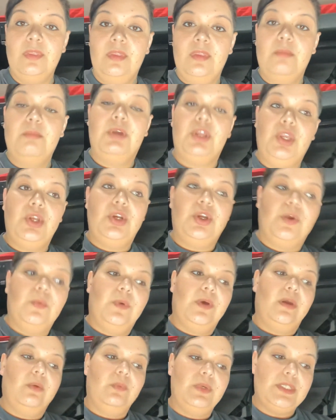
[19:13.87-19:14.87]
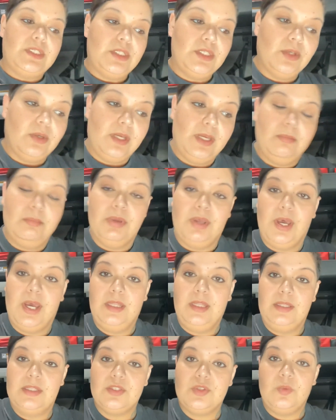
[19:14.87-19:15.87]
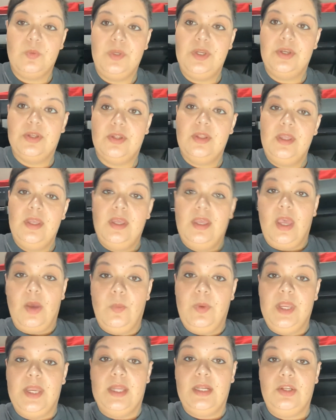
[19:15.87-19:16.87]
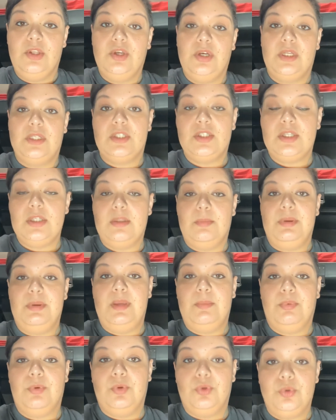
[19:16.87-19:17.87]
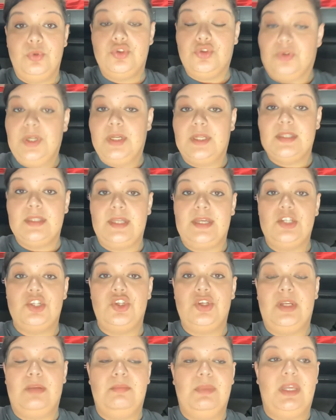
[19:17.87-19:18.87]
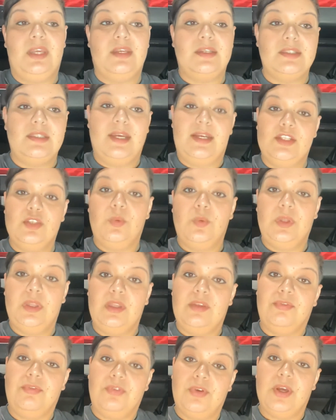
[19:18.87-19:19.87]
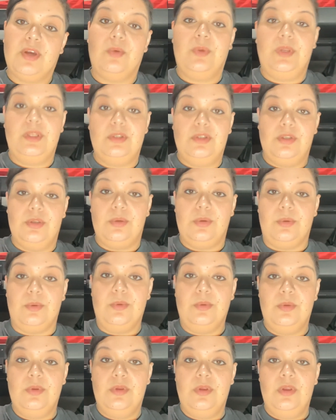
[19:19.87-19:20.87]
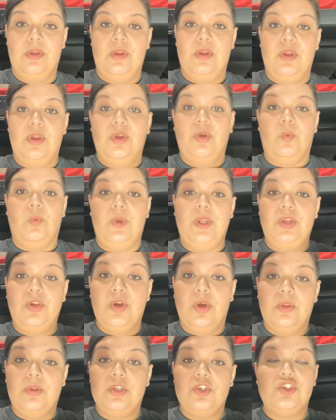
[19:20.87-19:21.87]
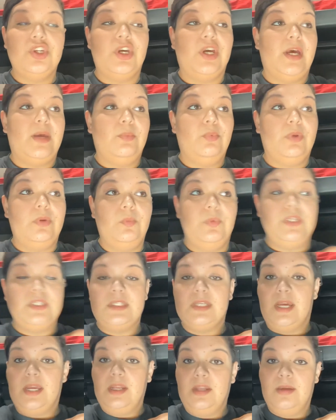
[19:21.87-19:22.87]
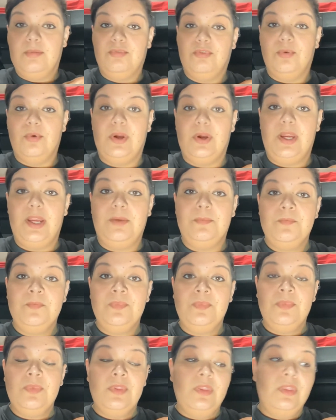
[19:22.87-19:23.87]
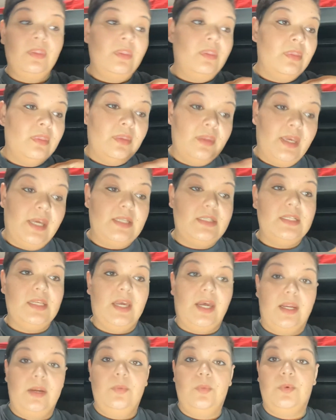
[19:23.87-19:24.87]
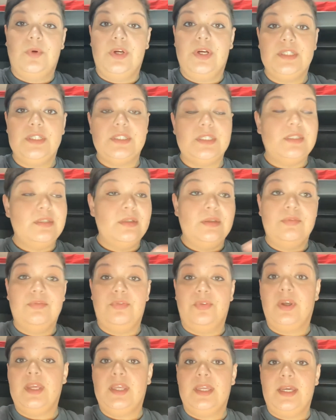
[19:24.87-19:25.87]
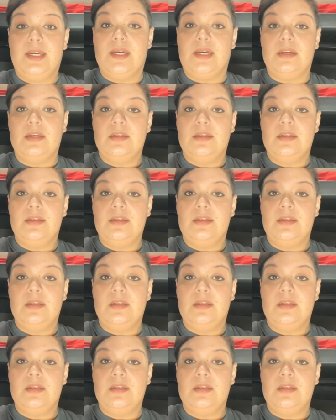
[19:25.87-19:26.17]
But you know what? We still get behind this wheel and we get goods to the people who treat us like shit, because that's what the fuck we do. We know the job when we sign up for it. Has it gotten worse? Fuck yeah.